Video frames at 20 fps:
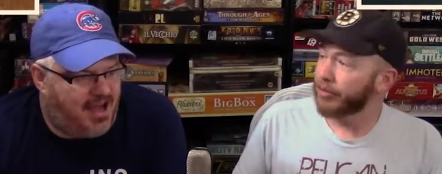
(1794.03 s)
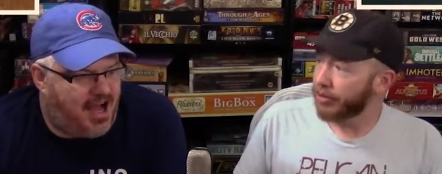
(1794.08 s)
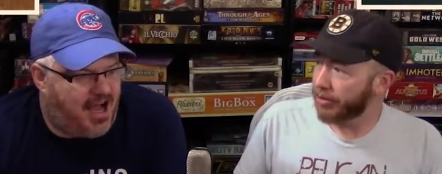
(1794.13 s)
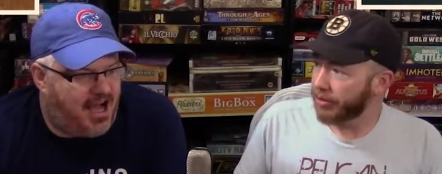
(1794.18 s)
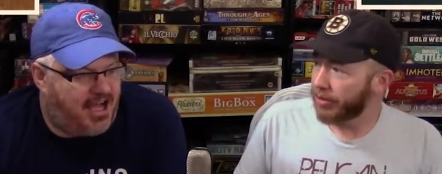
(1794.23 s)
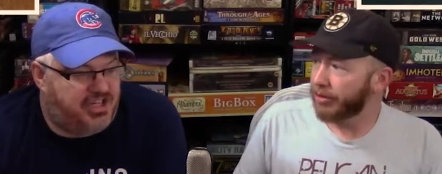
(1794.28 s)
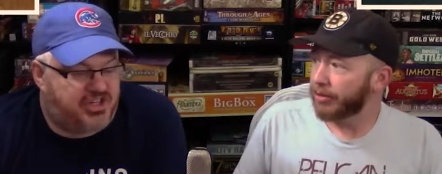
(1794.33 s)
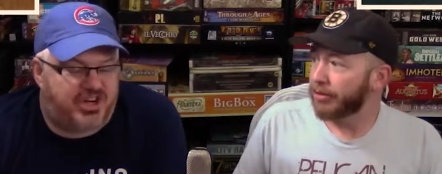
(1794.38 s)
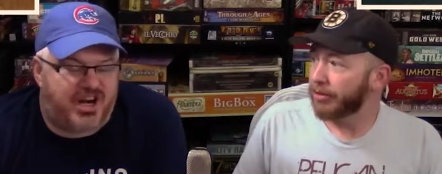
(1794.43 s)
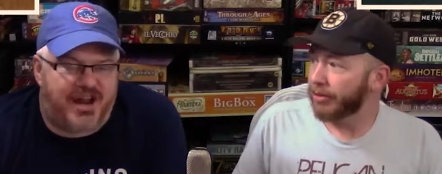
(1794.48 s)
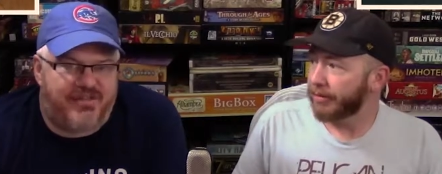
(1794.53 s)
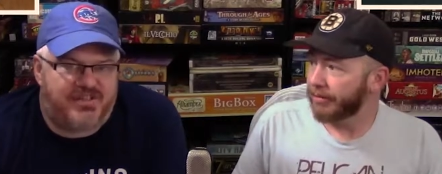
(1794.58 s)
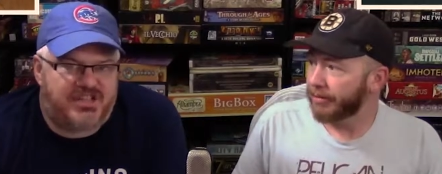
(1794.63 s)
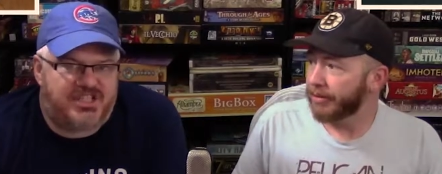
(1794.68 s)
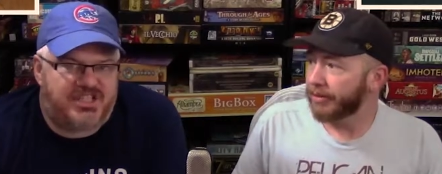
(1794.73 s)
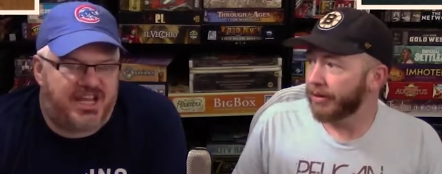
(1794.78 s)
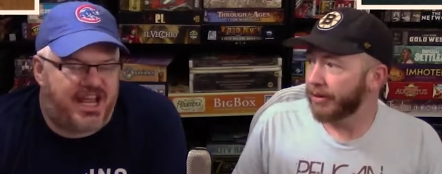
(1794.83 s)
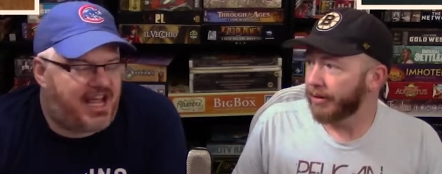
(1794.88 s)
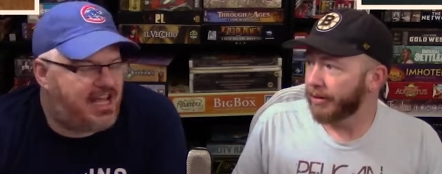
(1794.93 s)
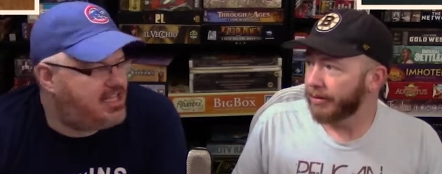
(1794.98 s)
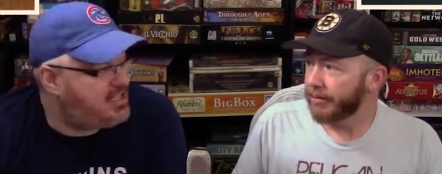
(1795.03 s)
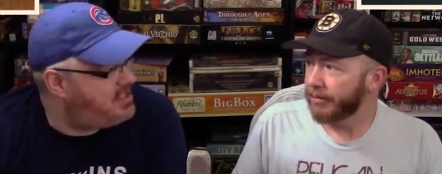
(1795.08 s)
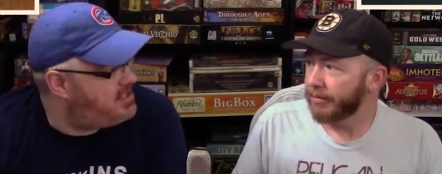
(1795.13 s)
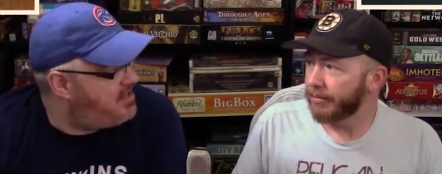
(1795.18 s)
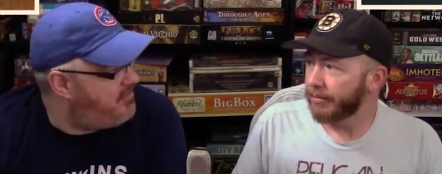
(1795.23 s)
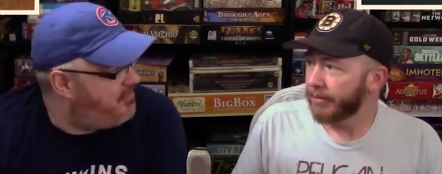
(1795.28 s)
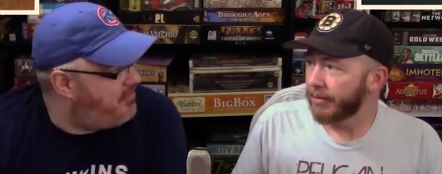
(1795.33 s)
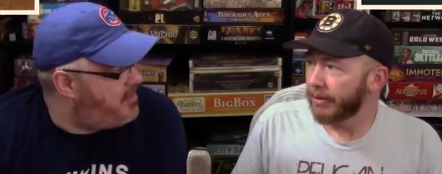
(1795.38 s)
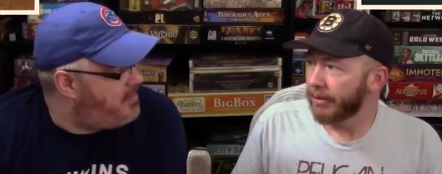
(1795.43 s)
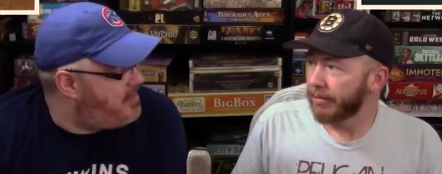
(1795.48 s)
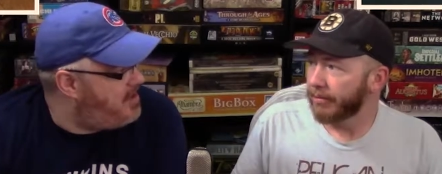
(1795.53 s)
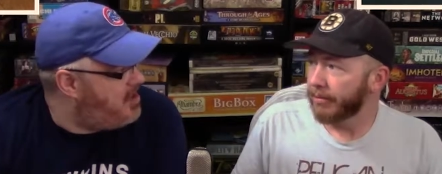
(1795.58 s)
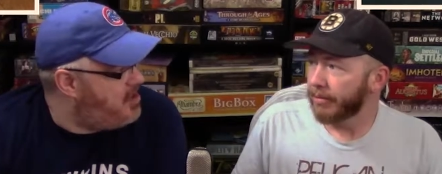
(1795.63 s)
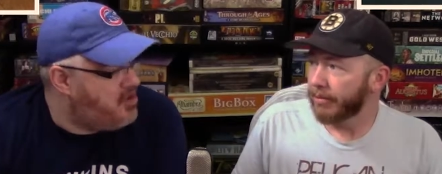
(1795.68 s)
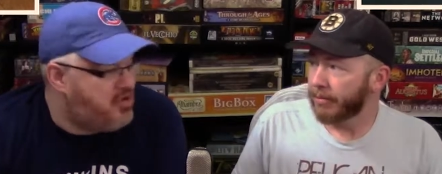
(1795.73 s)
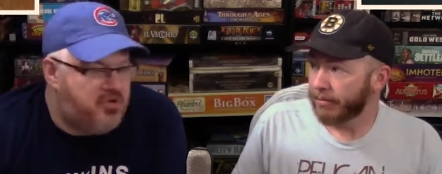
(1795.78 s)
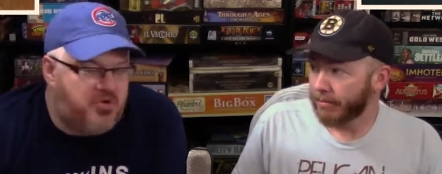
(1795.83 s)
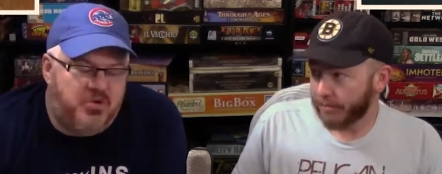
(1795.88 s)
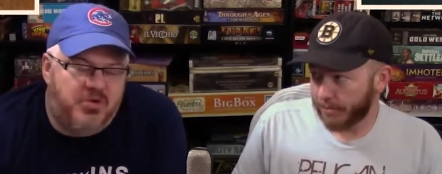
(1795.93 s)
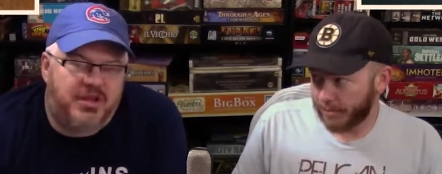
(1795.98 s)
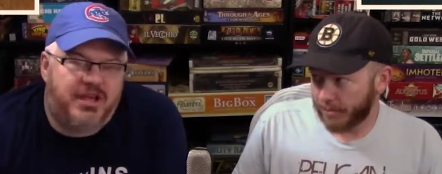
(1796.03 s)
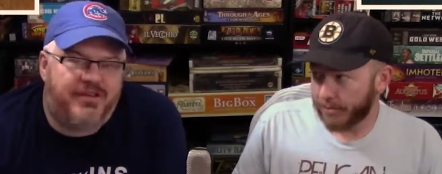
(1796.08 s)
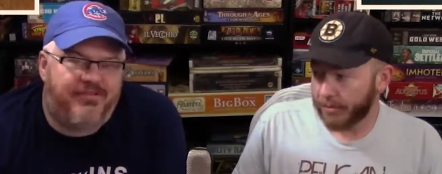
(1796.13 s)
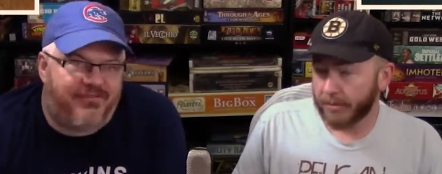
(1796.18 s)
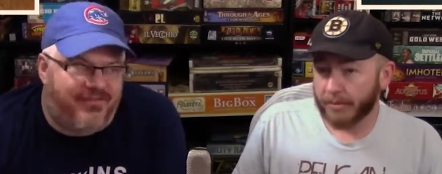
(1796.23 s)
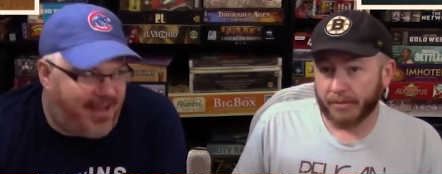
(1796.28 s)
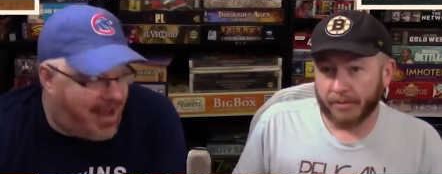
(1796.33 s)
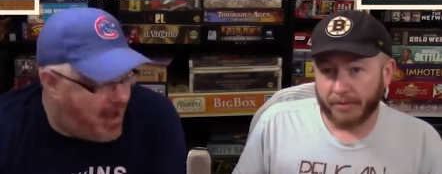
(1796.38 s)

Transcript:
Speaker 1: Uh, Travis Chance from the newly